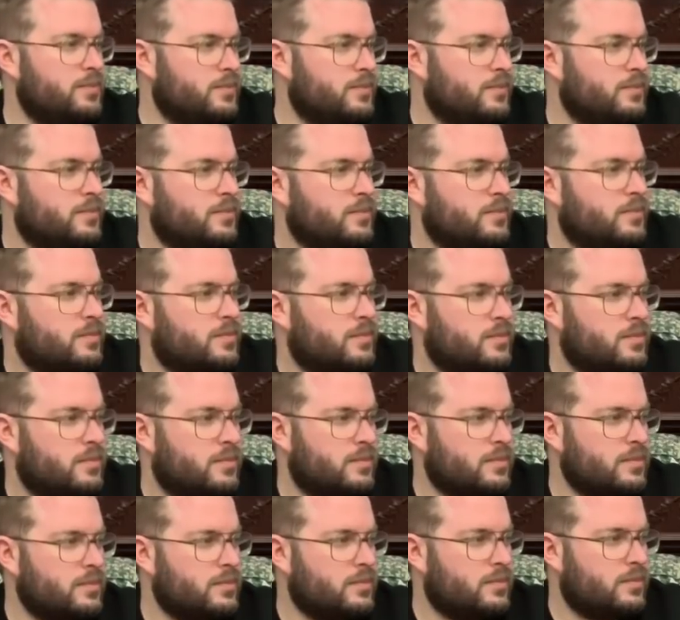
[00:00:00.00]

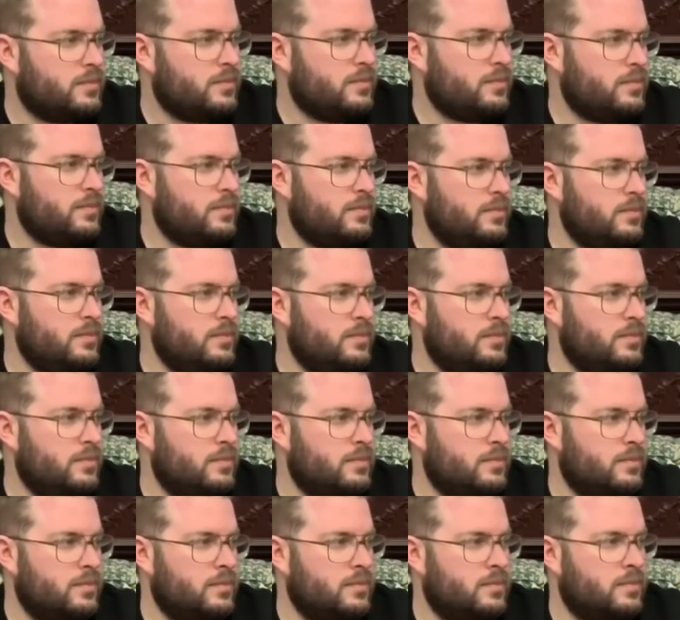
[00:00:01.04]

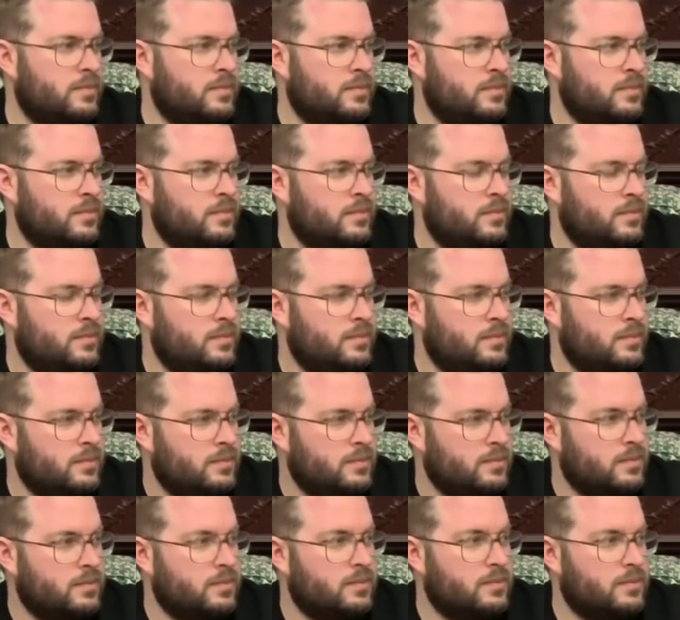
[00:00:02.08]

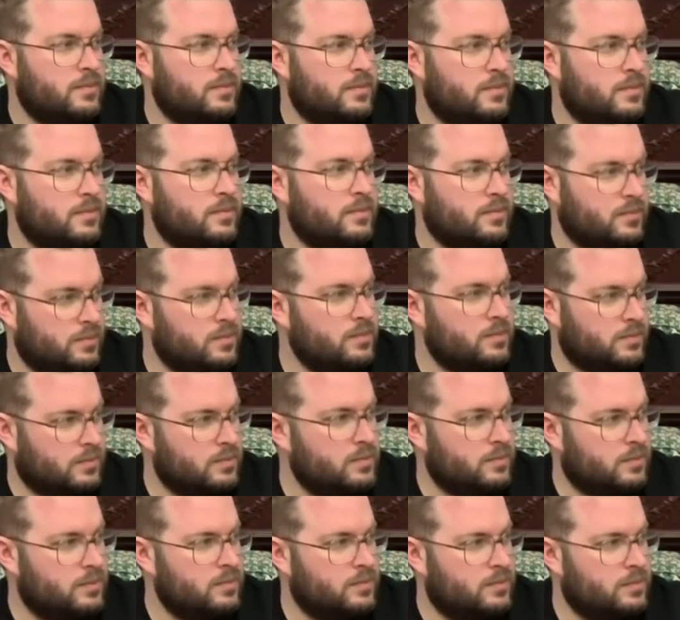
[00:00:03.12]

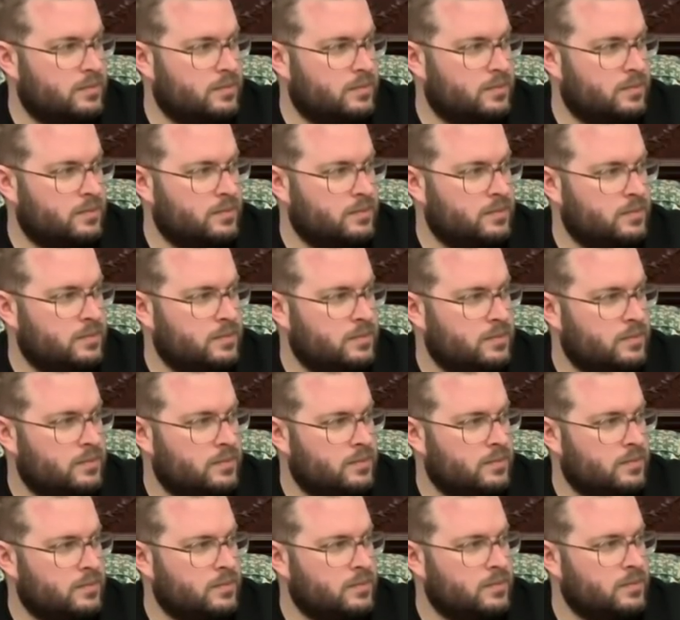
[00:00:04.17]

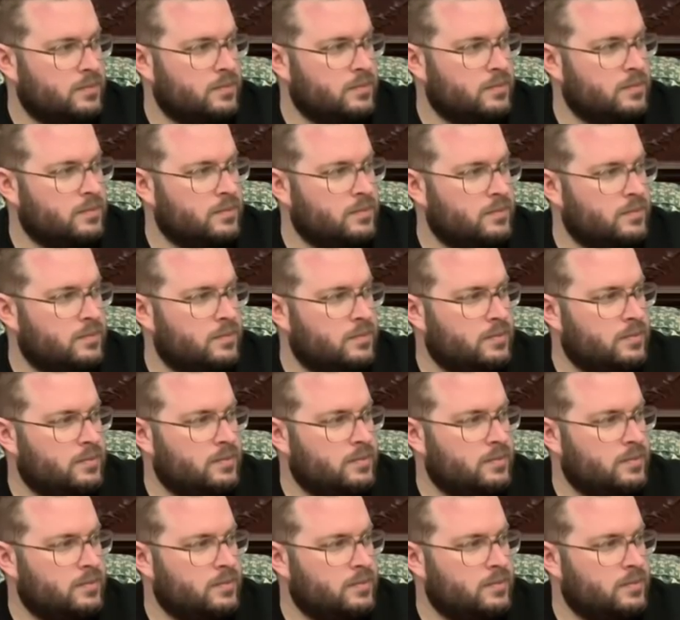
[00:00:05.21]
(silent)